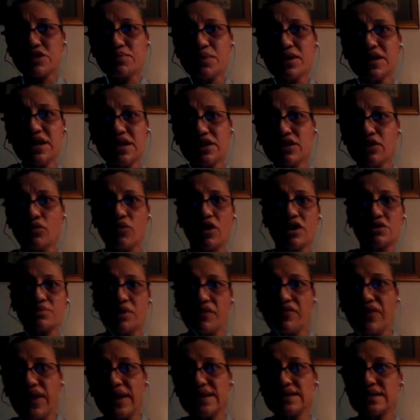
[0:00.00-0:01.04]
my teeth and wash my
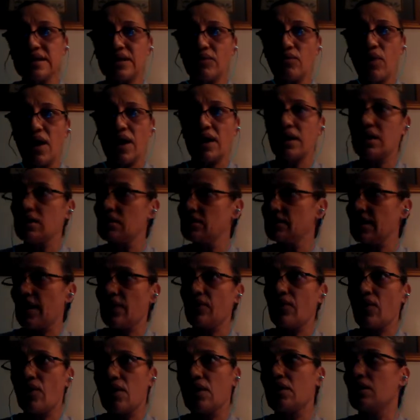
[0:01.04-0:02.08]
face, and I walk
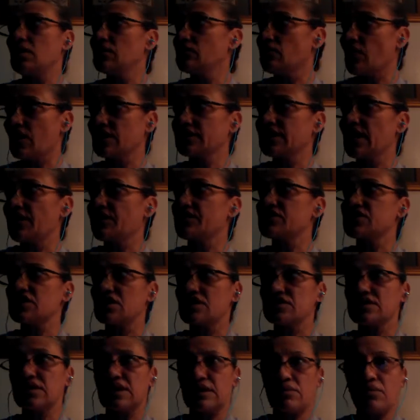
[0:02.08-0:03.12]
down the hall, walk down the
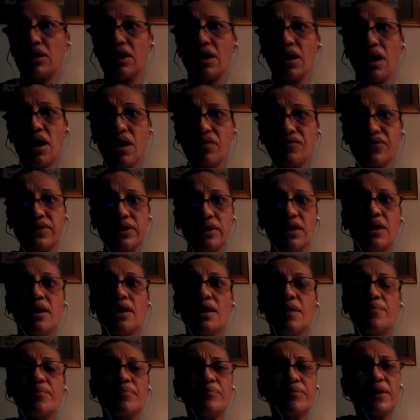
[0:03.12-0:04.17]
stairs, and get my coffee.
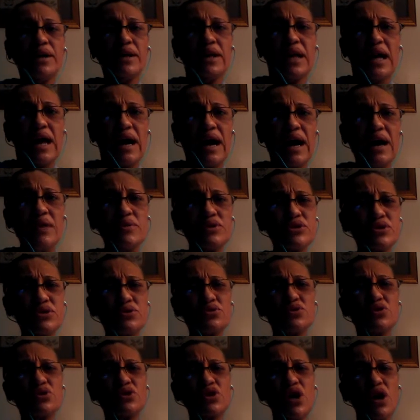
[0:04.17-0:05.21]
But I was so
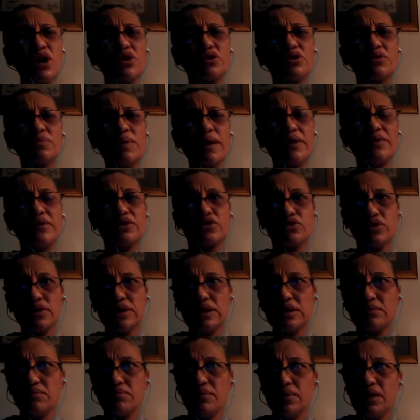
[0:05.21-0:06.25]
startled by the
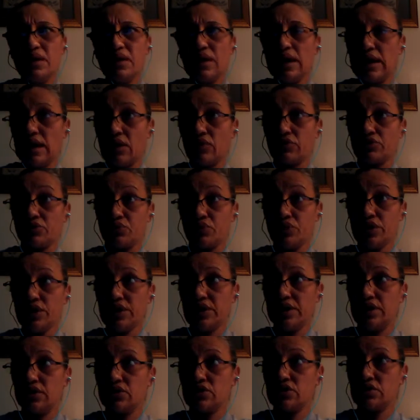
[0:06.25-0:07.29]
dream, and I was
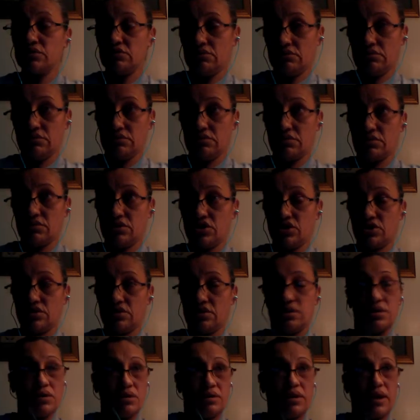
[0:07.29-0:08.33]
really,
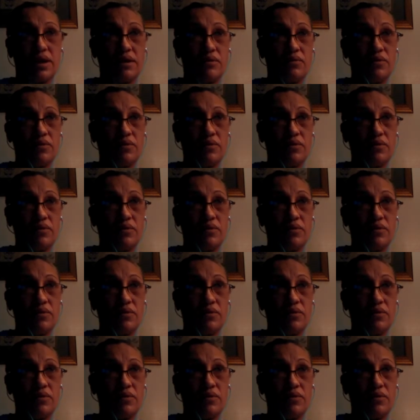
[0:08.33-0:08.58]
like,